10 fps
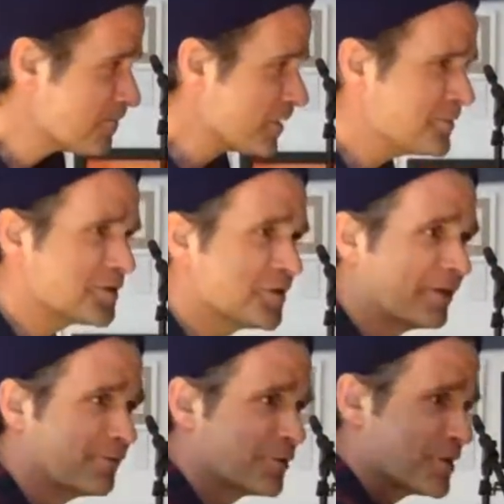the
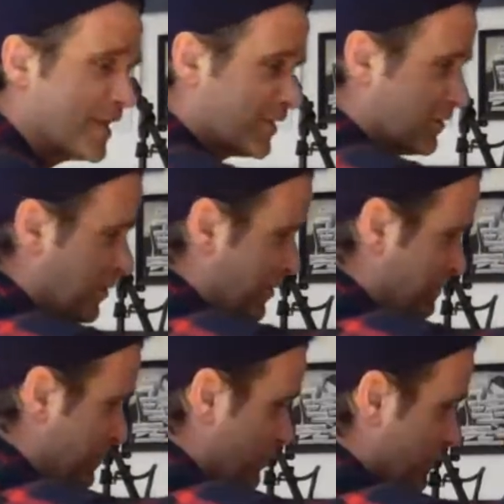second verse of that
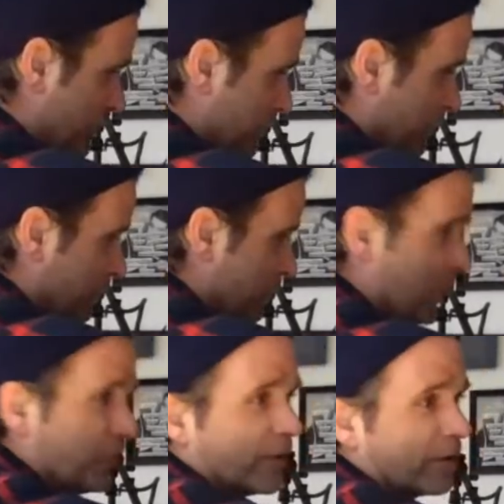song refers to
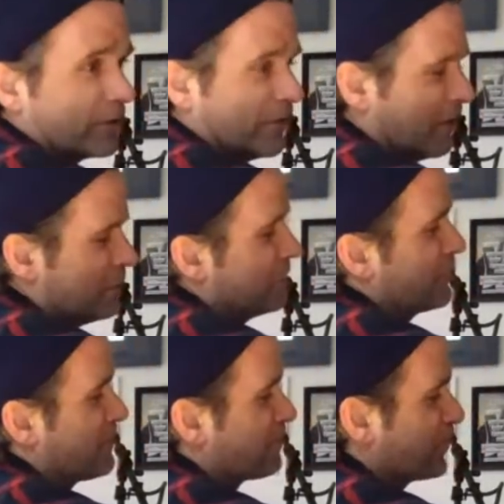burying our love
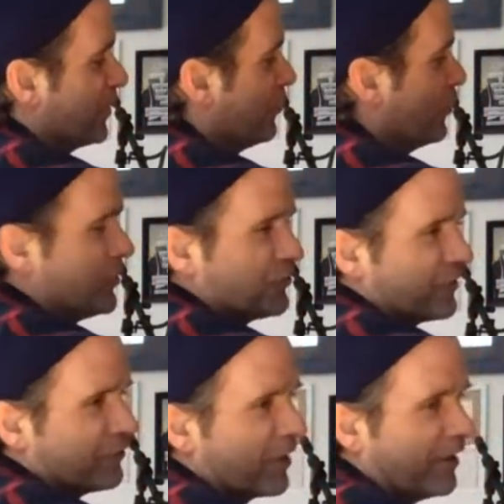in a wintry
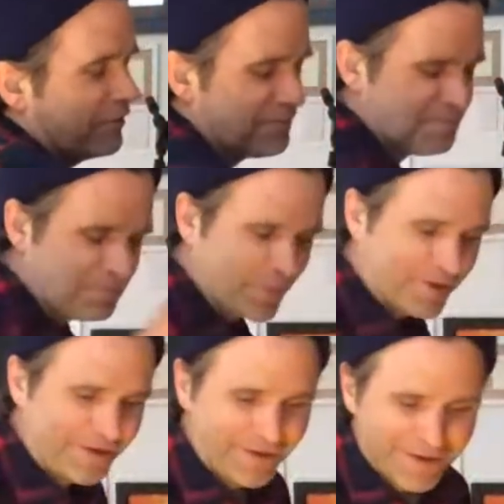grave.
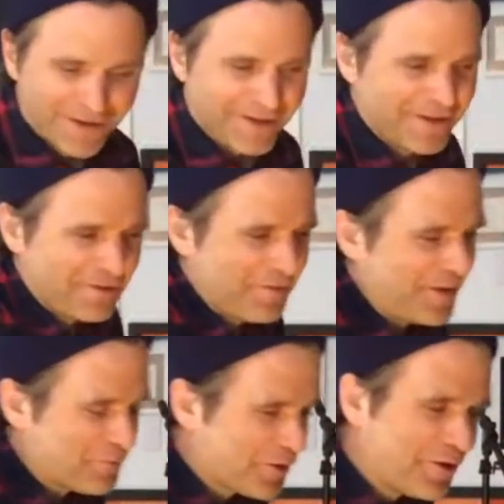If I
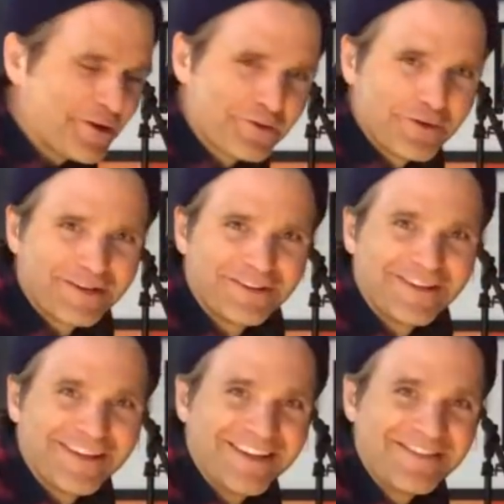recall
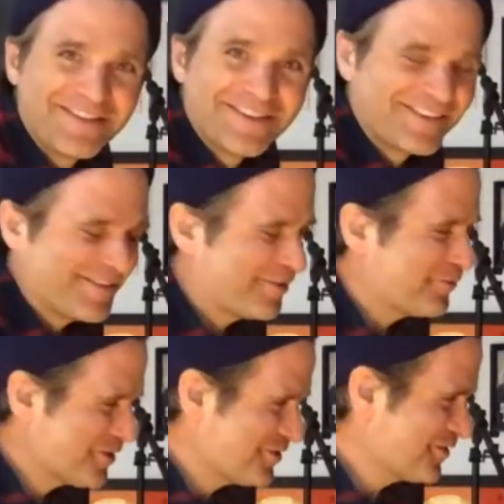correctly, in the
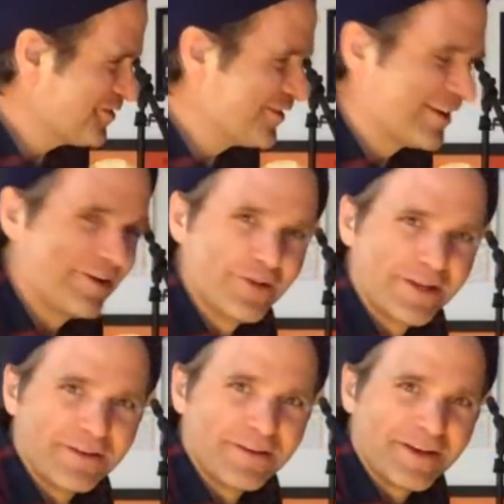original song I'd
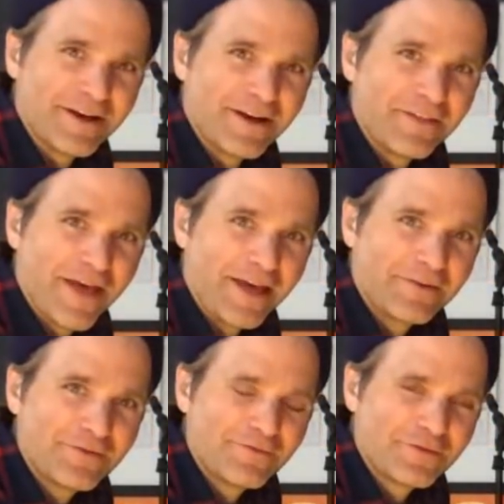written, uh, that
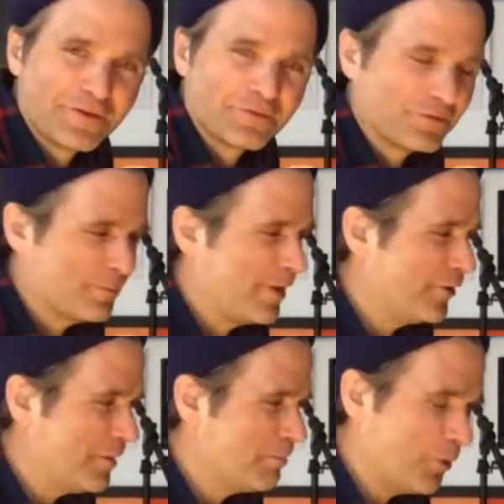verse was
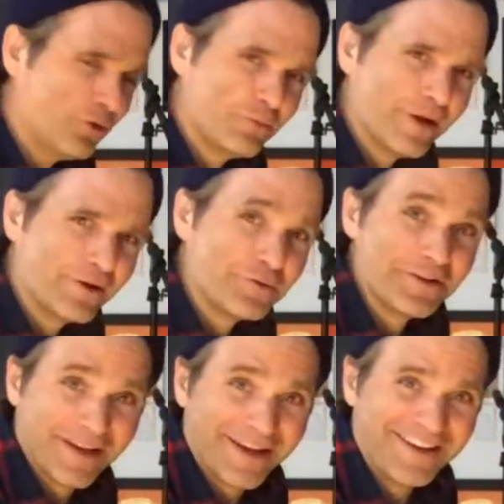about a polar bear who
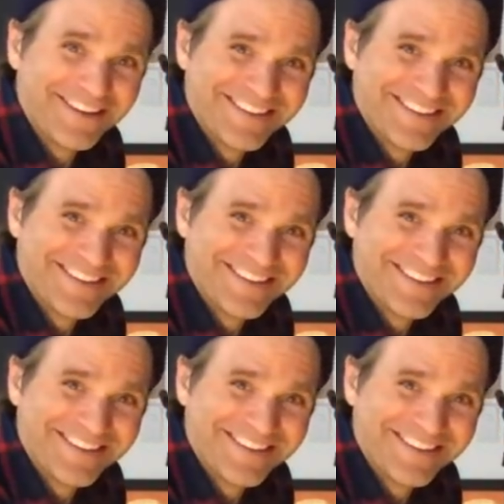had died.